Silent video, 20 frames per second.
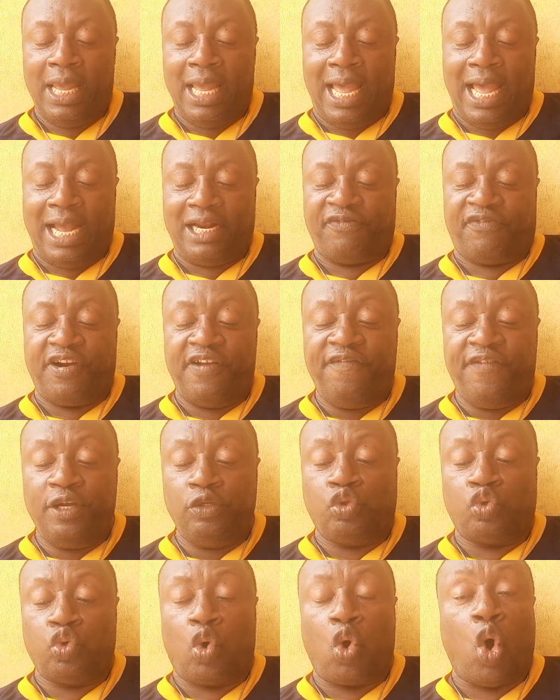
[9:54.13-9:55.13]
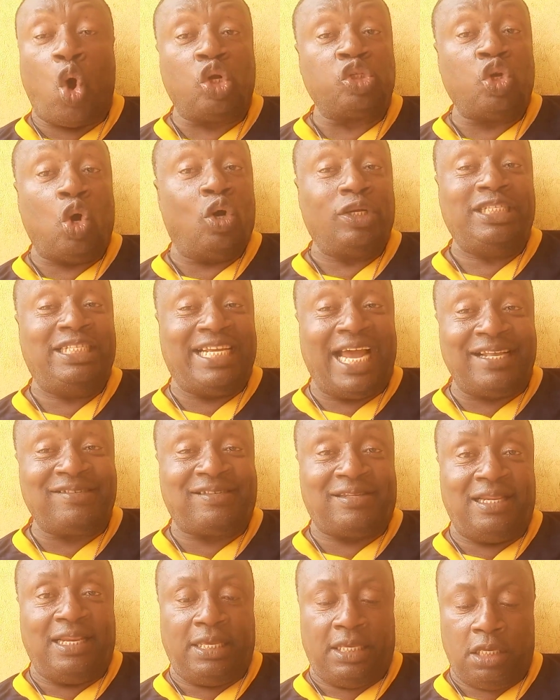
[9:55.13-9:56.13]
are driven to court
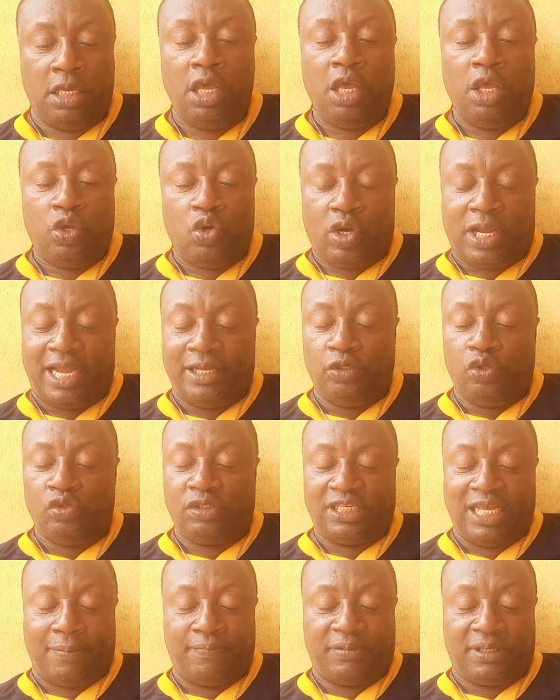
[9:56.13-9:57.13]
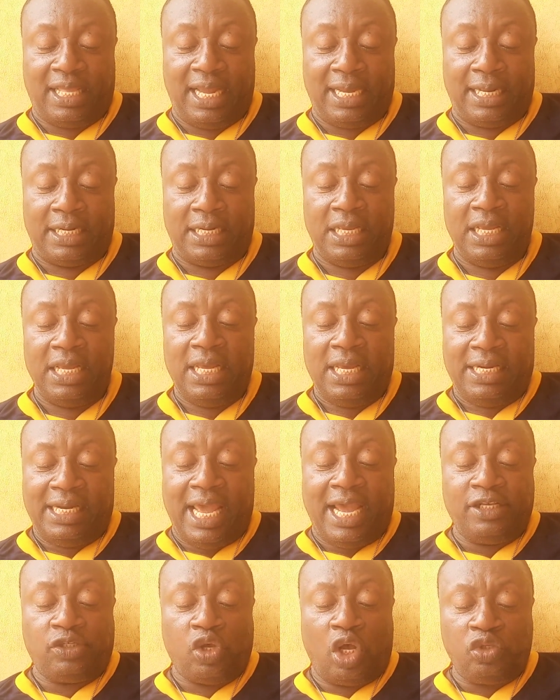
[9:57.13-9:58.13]
unjustly, you can use Psalm 10.
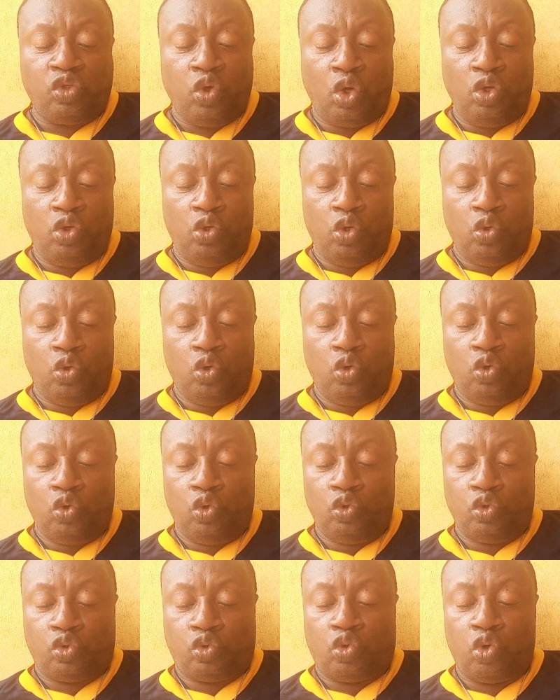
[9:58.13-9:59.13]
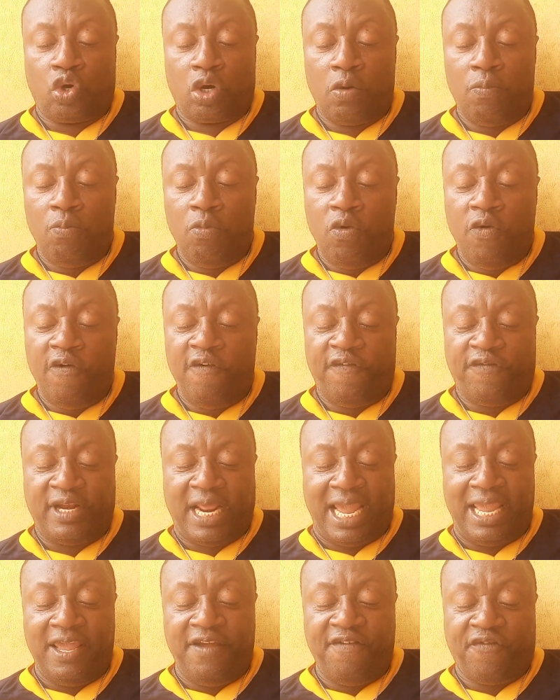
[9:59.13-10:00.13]
There is also used to remove
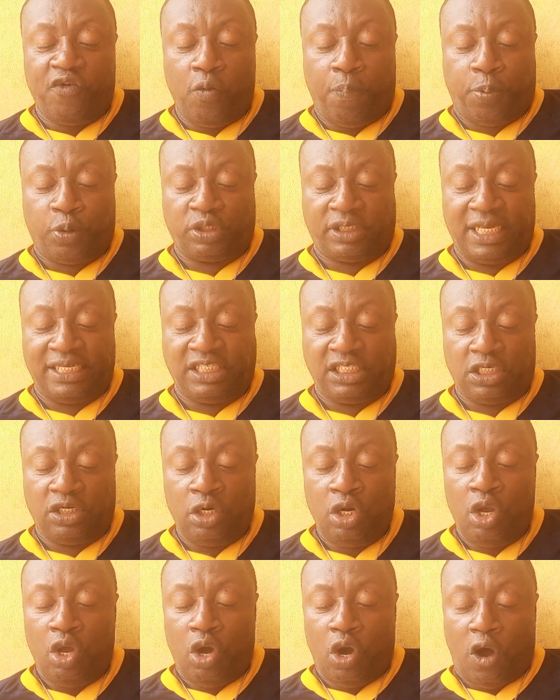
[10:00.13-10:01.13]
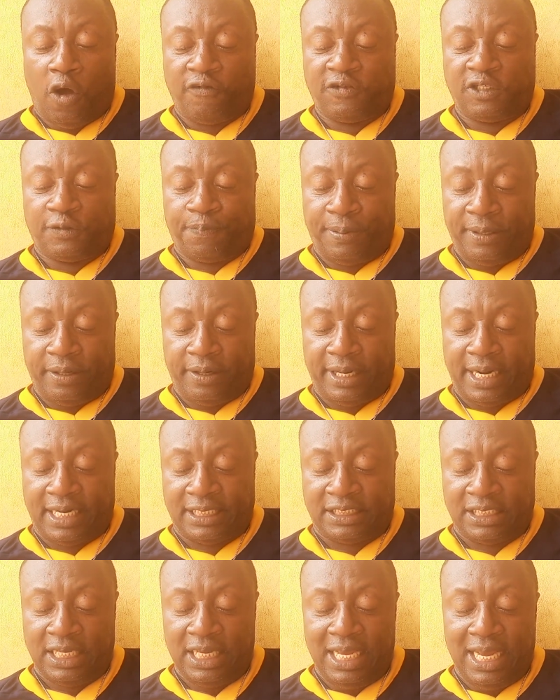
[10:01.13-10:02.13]
the evil possession of
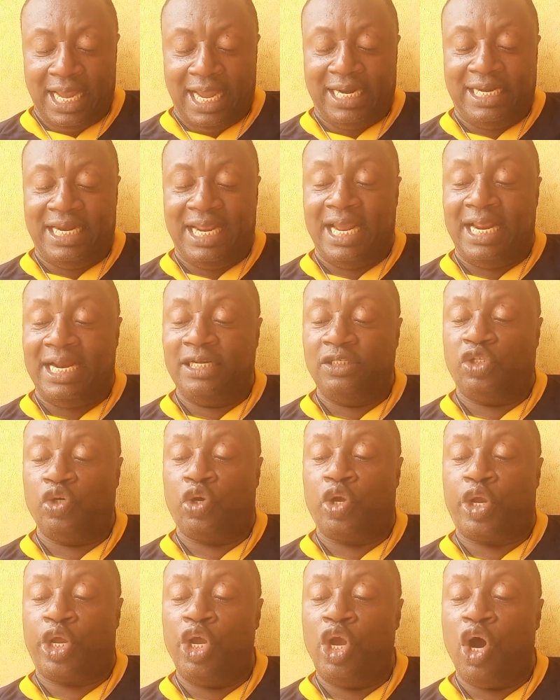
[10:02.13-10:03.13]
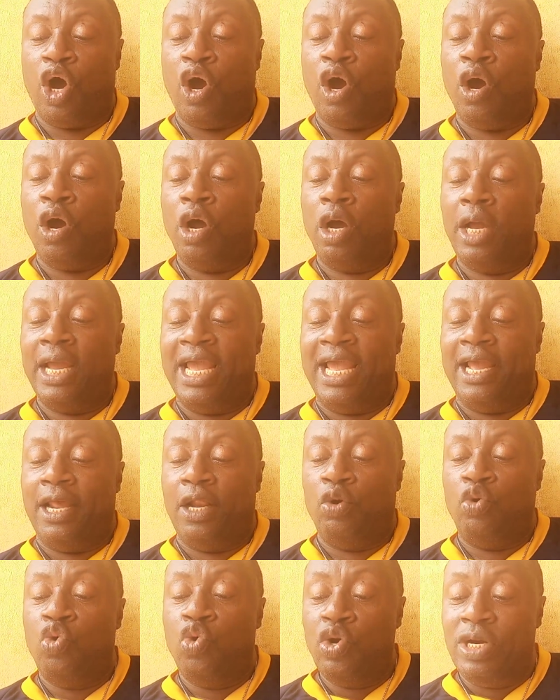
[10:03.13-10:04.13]
spirit and then to cure
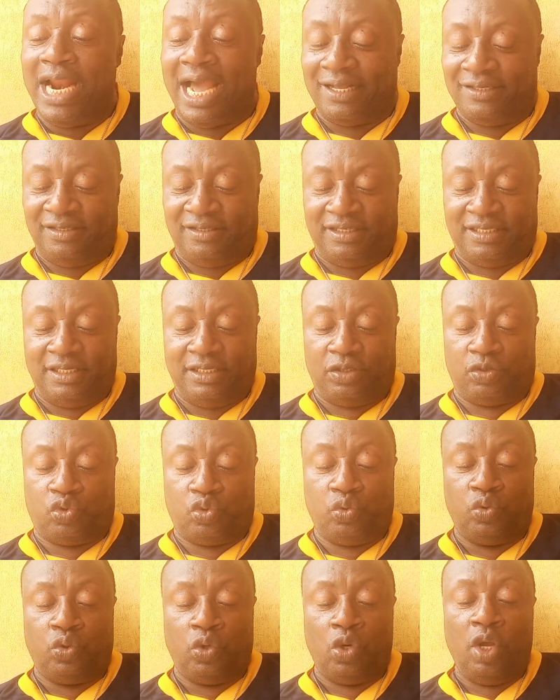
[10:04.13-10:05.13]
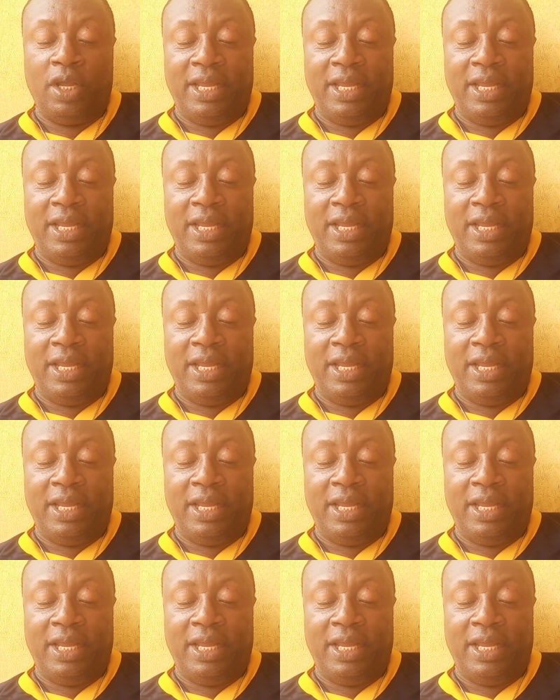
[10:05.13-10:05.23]
lunacy too.